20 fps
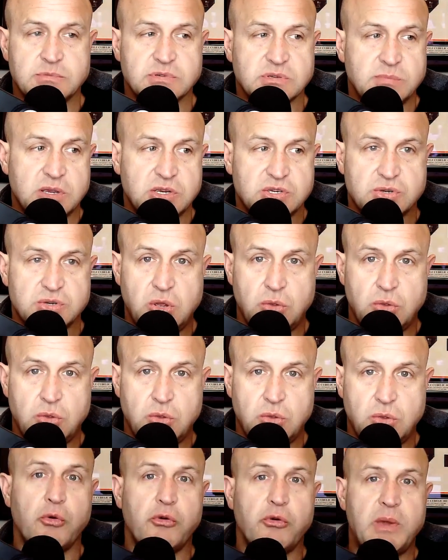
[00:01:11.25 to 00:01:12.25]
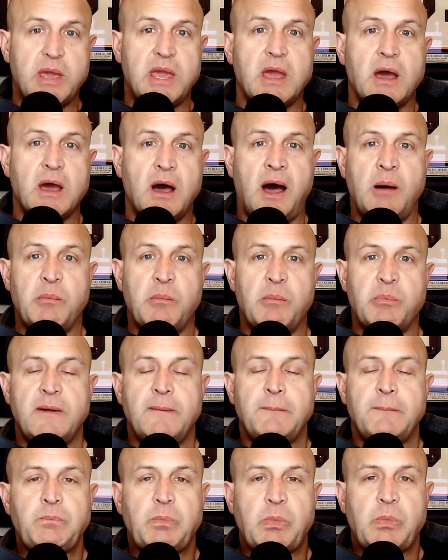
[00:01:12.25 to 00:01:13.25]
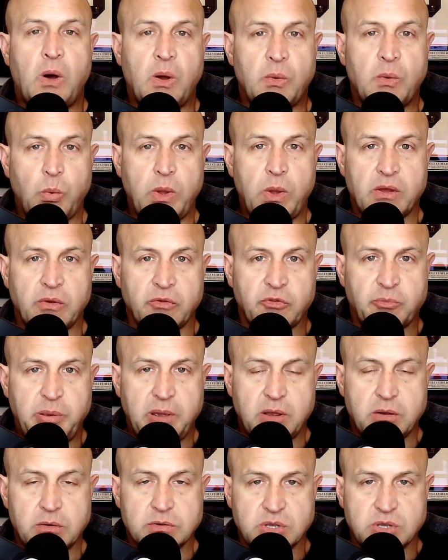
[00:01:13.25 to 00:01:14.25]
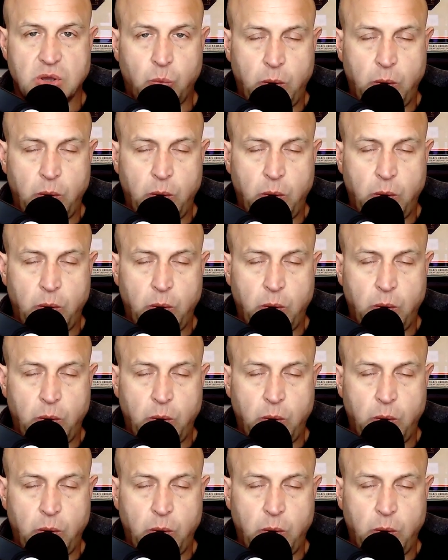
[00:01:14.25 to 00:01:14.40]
so make sure you load me up on Wickles Pickles.